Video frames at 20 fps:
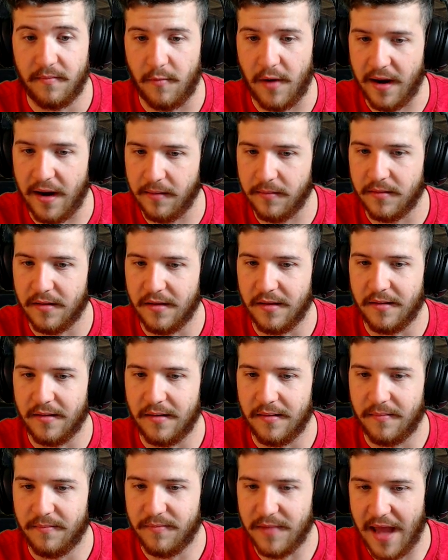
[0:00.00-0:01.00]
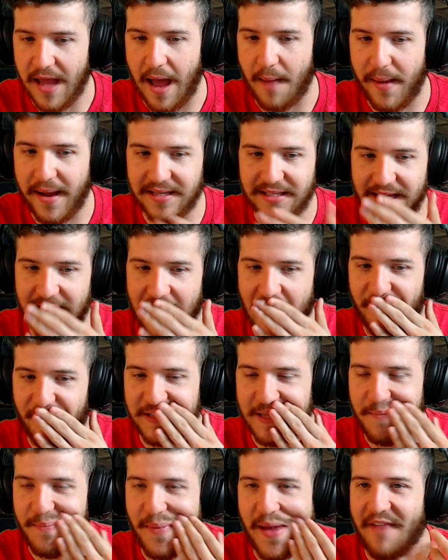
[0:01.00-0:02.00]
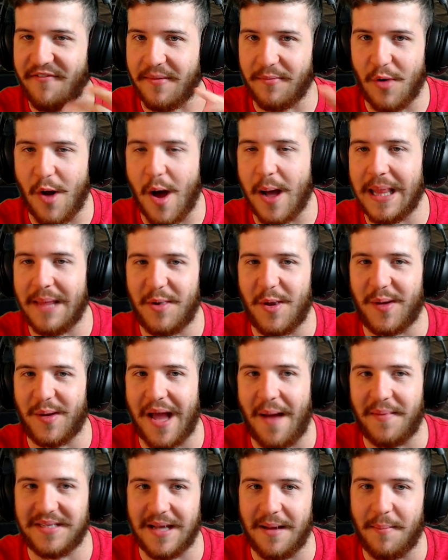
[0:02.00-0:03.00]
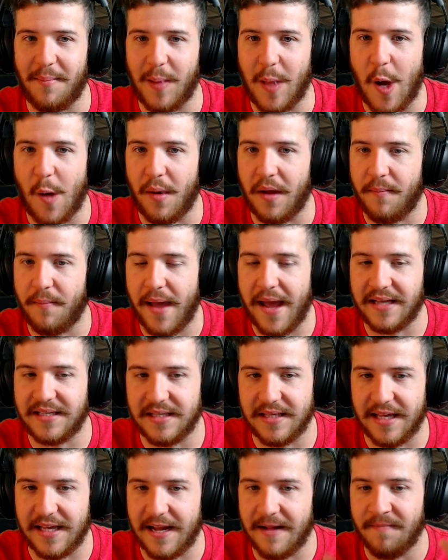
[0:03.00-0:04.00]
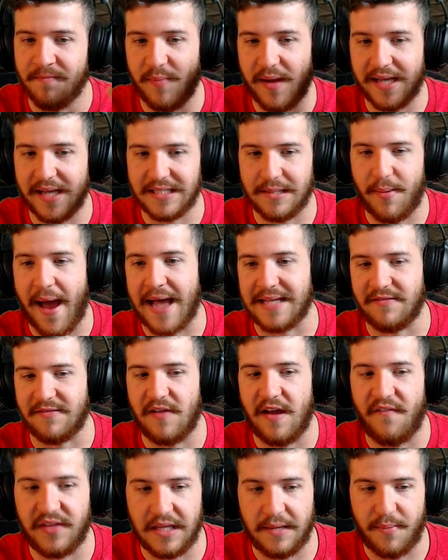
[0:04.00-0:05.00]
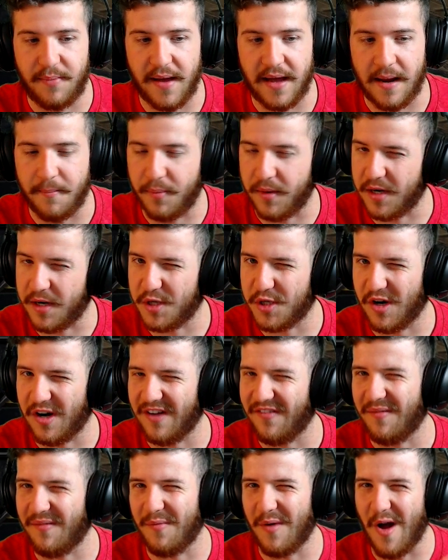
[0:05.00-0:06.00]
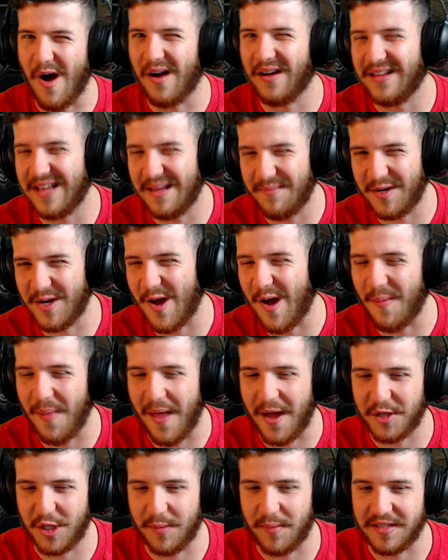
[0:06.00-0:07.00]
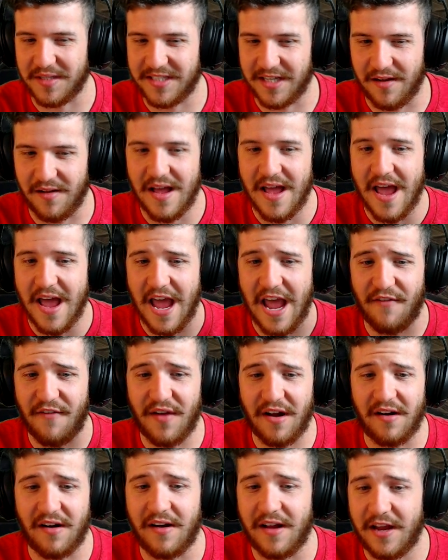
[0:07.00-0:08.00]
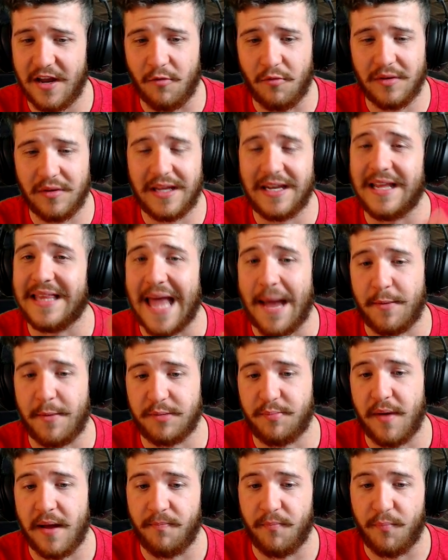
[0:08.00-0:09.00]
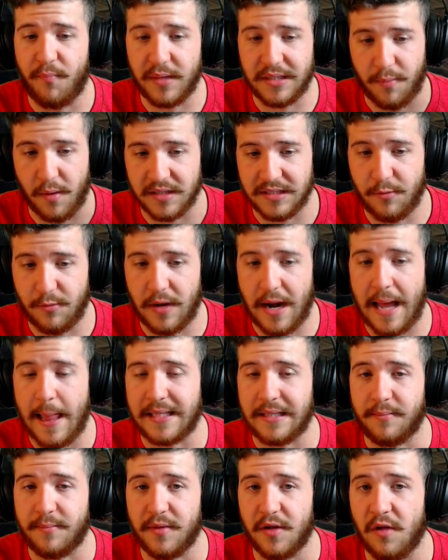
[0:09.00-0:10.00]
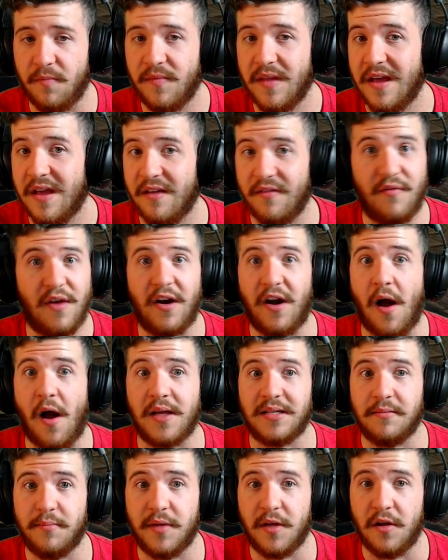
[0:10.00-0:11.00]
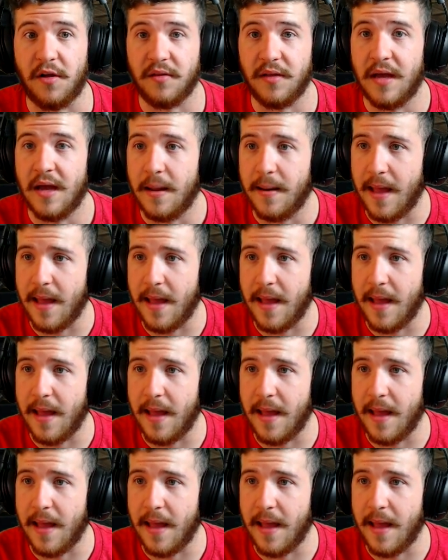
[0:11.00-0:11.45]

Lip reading: Right? Yeah, I basically have 50 pen. If I'm wrong, let me know in the comments down below. But basically, because of the passive, I have 50 pen, I'm pretty sure. If I'm wrong, let me know. I'm not sure. But still, you don't really need that much pen. But it's personally what I like to build. Very awesome build.